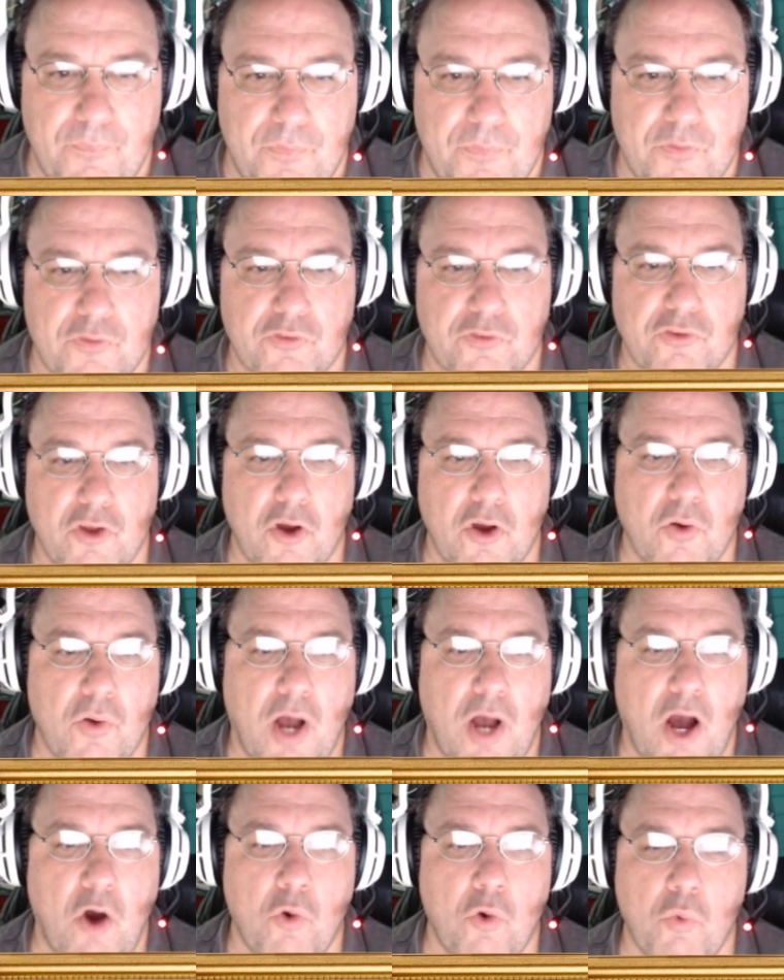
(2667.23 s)
So
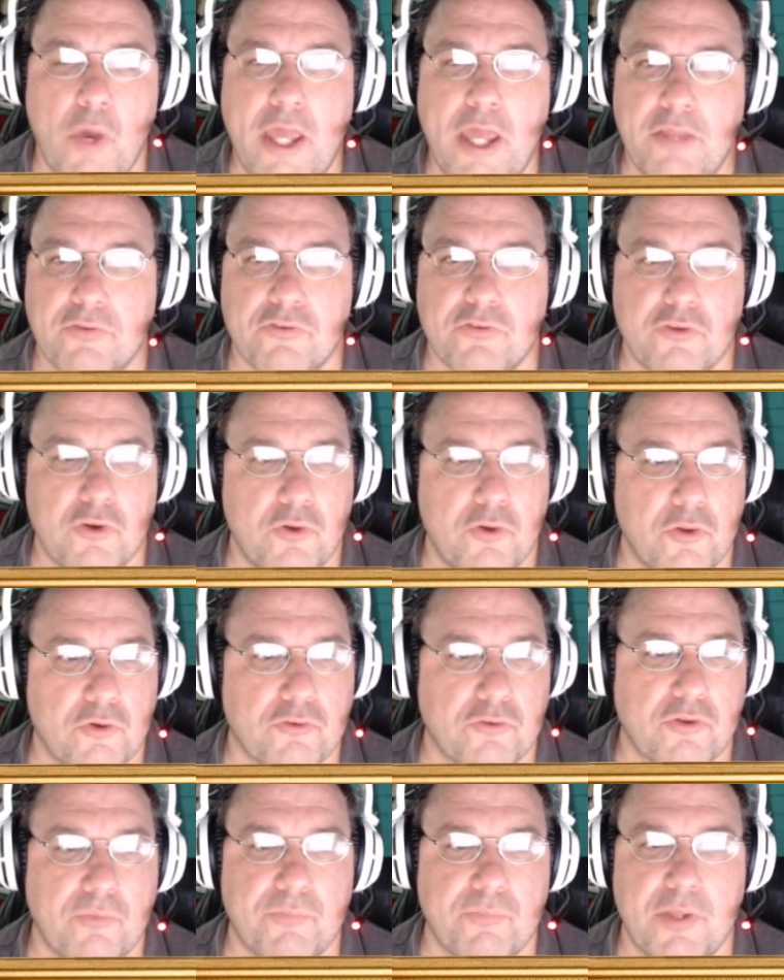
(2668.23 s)
I'll wait until
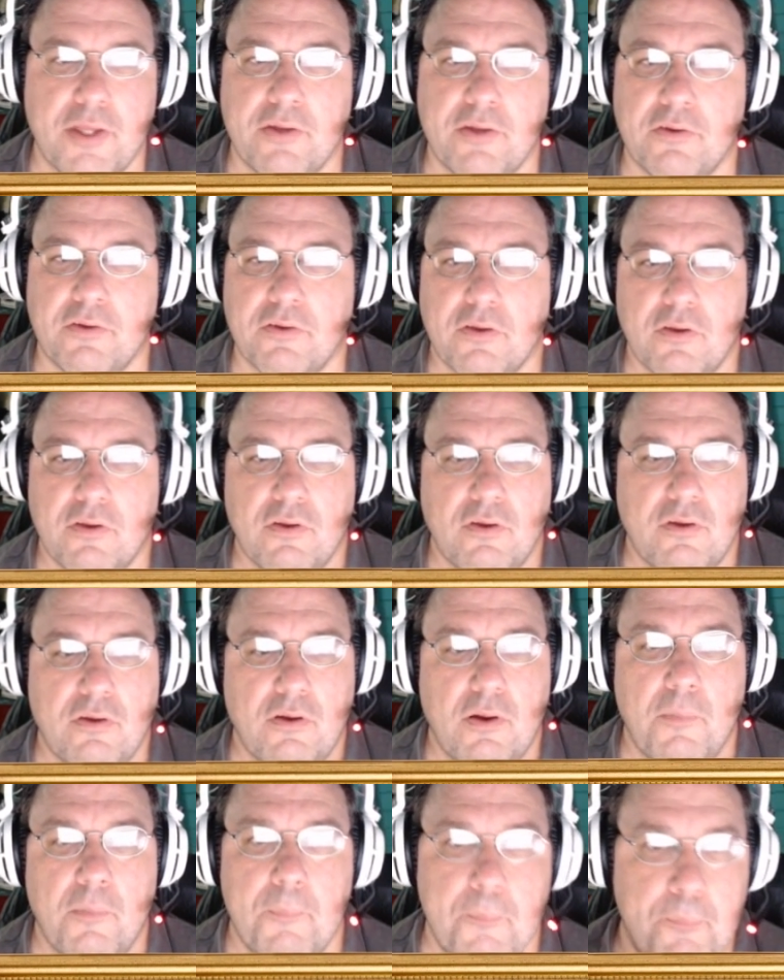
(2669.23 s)
there's something
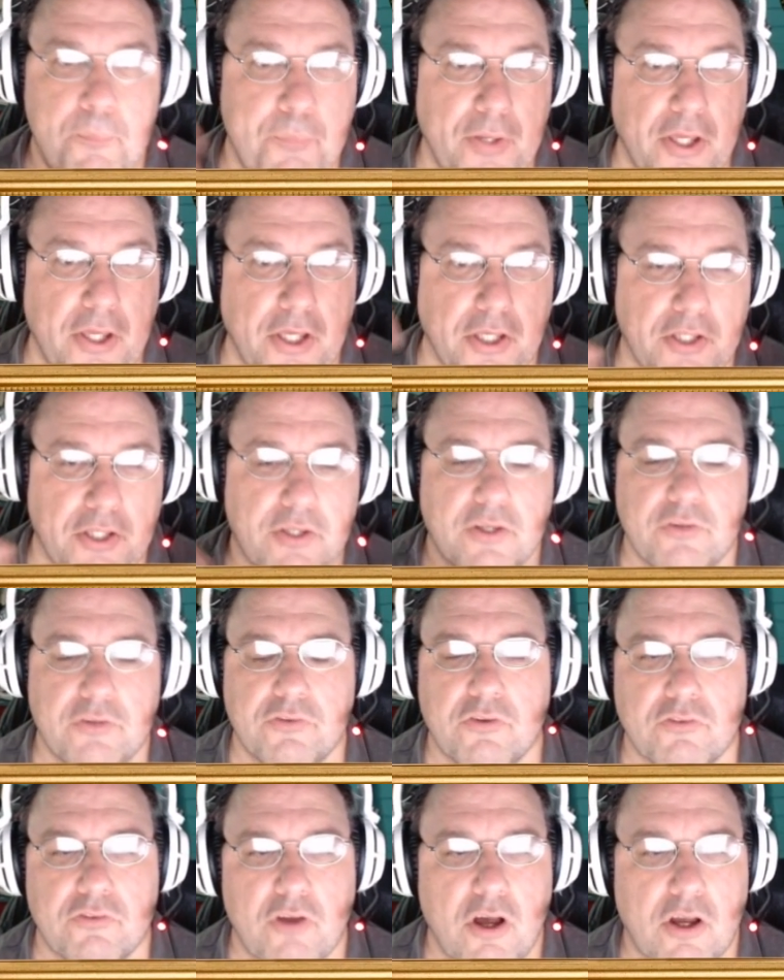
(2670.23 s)
big
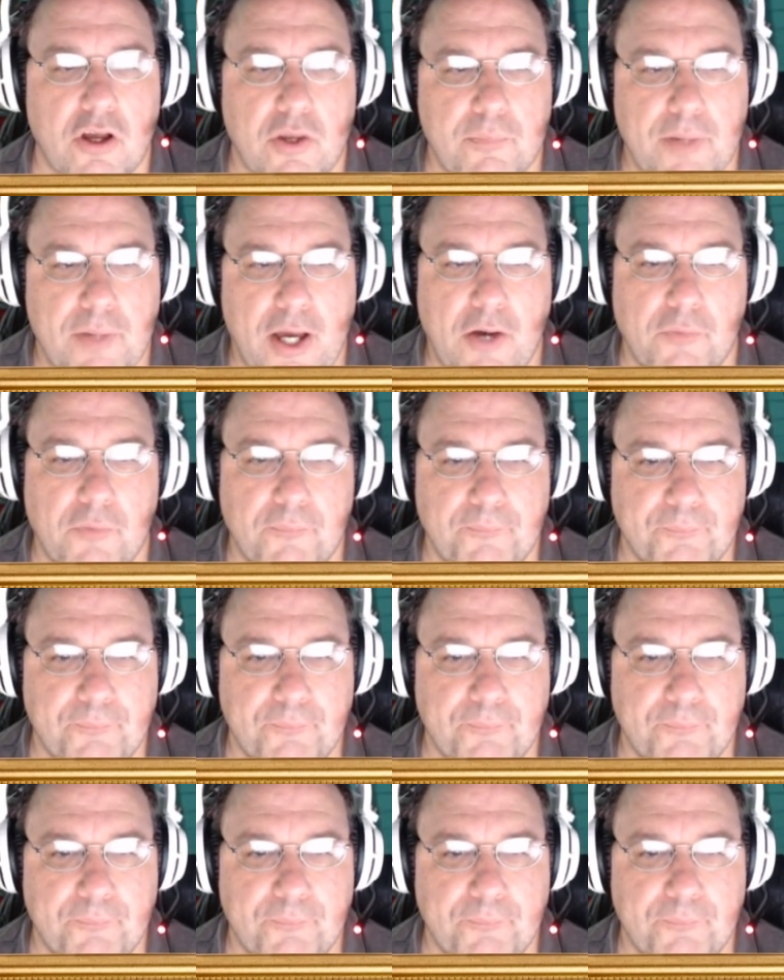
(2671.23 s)
to talk about.